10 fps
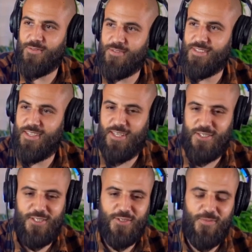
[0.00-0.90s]
And more
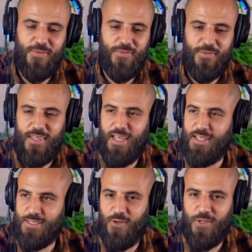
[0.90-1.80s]
importantly, is
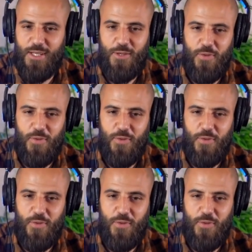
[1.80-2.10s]
dropping weight